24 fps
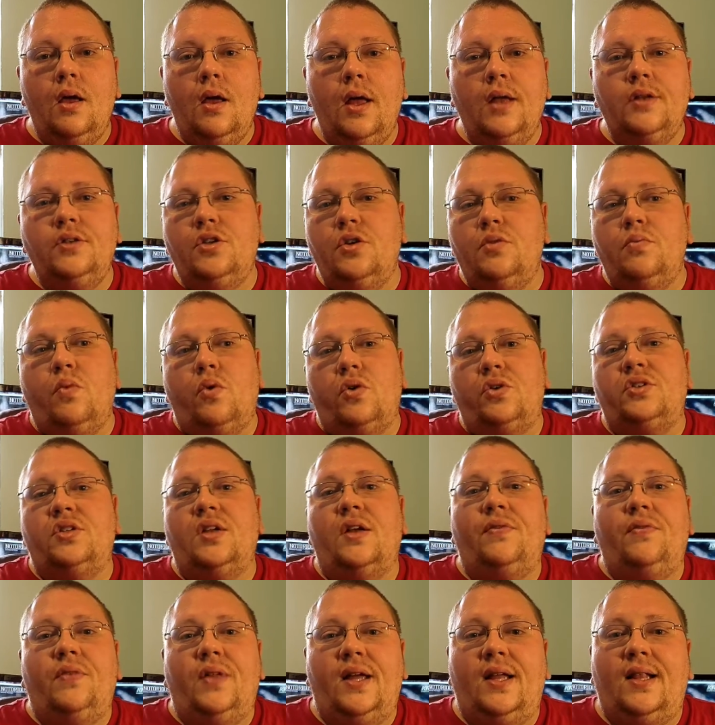do more
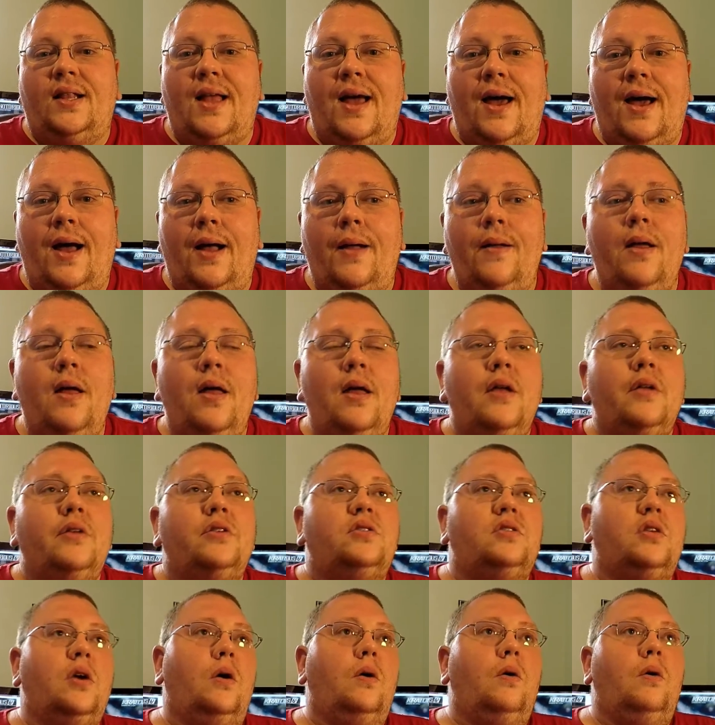stuff like that.
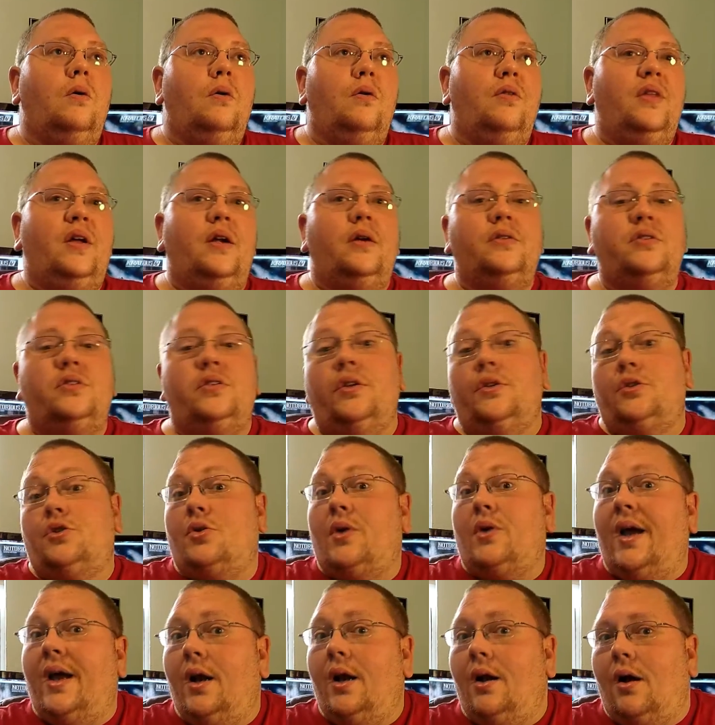So there's the
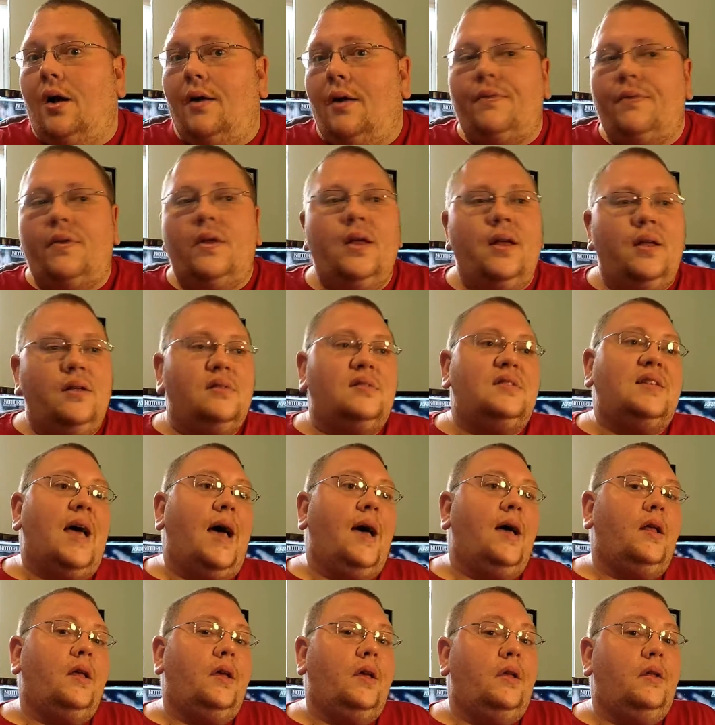trade-off.
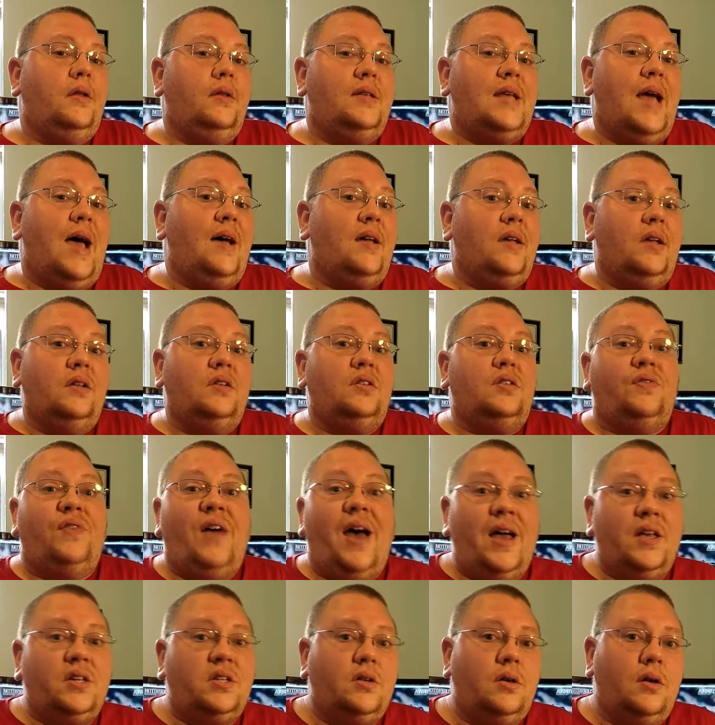Talion's
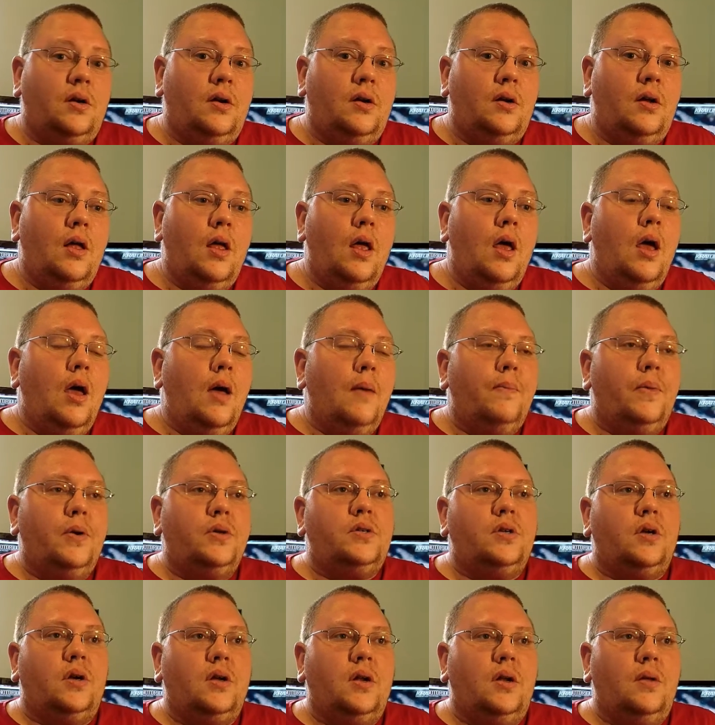faster, but
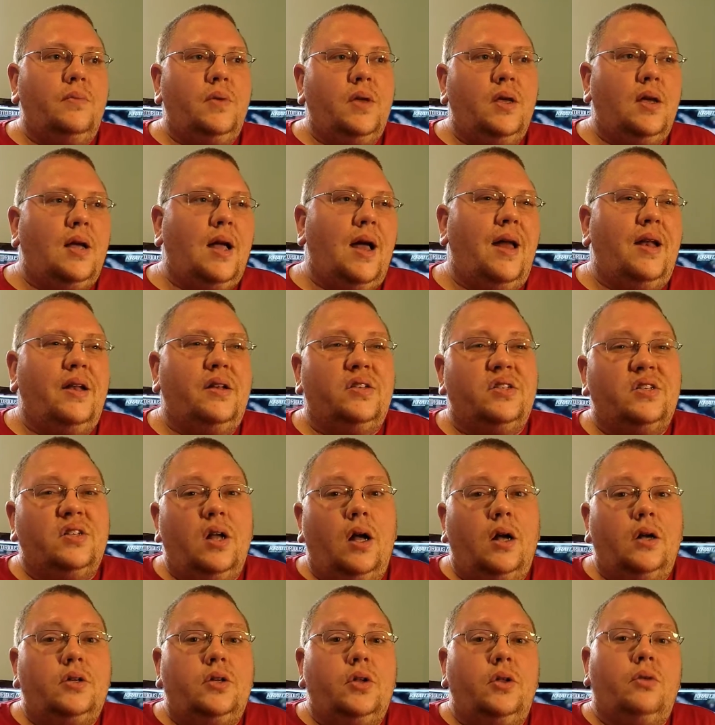you're going to be kind of
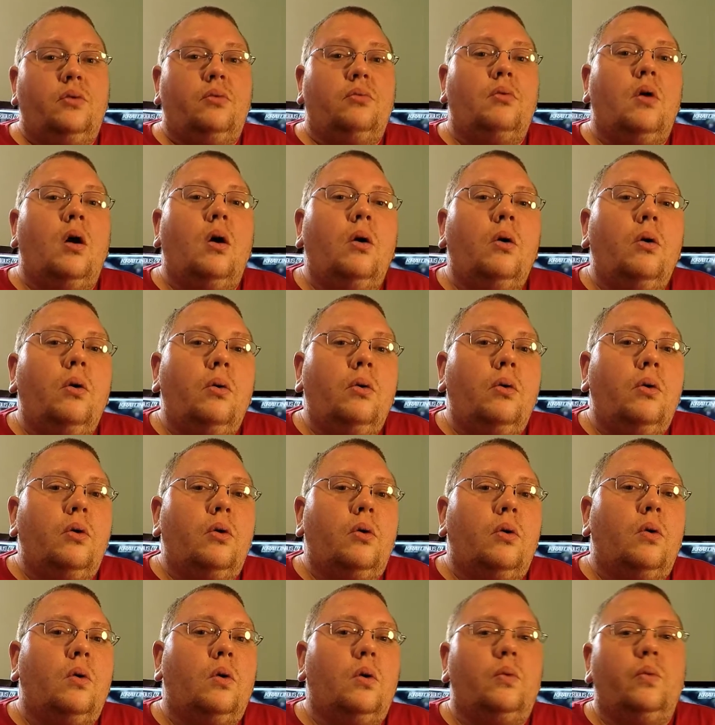stuck to the road
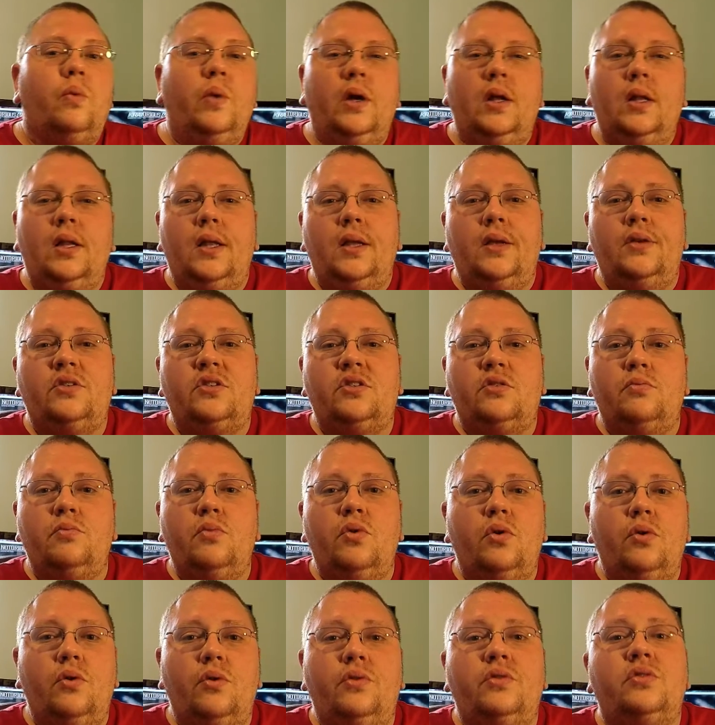or really
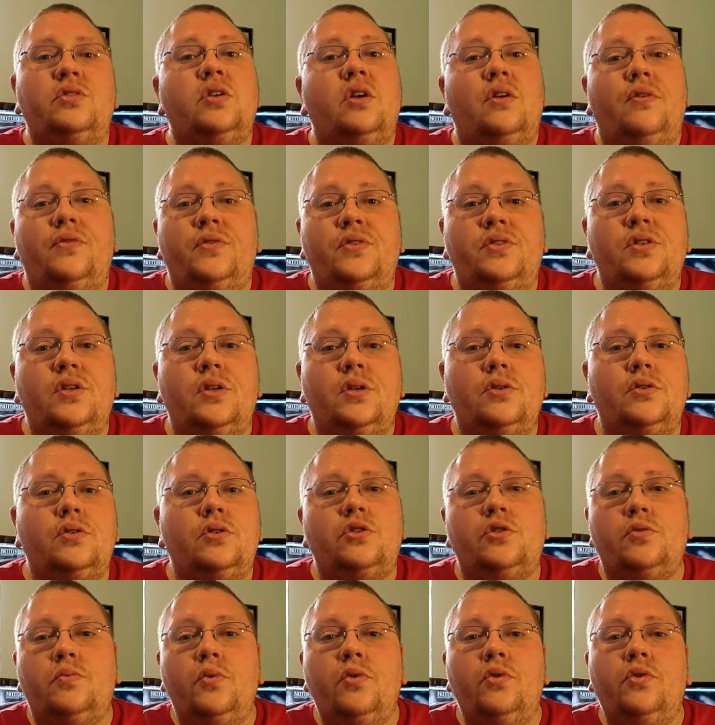smooth surfaces or
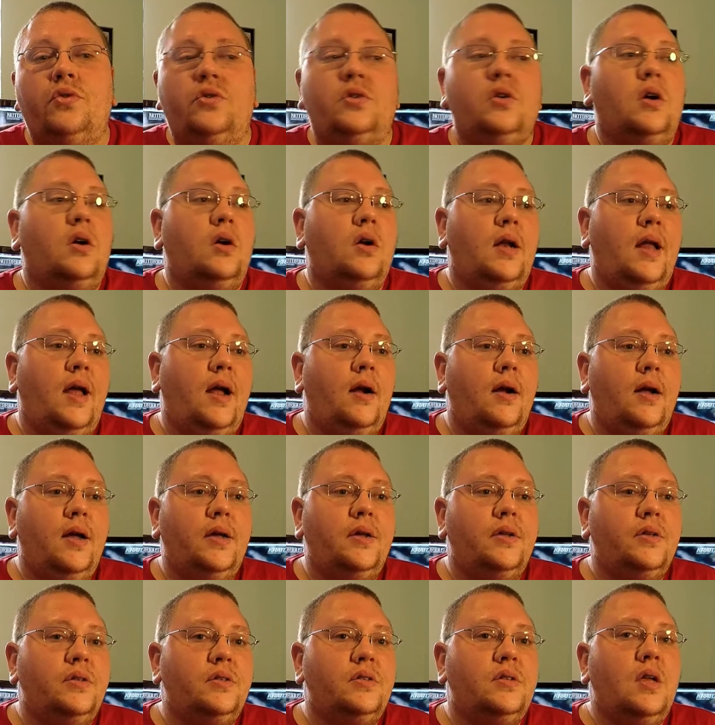smooth dirt
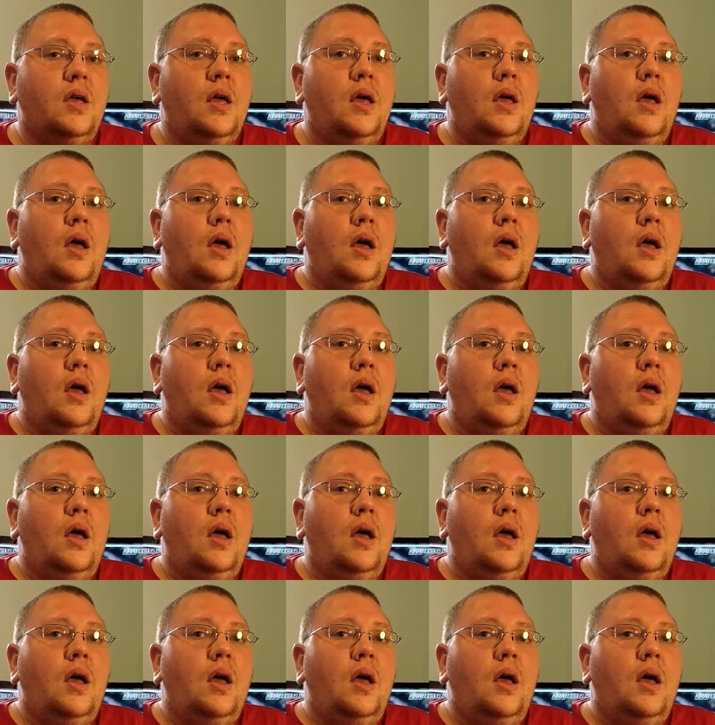areas.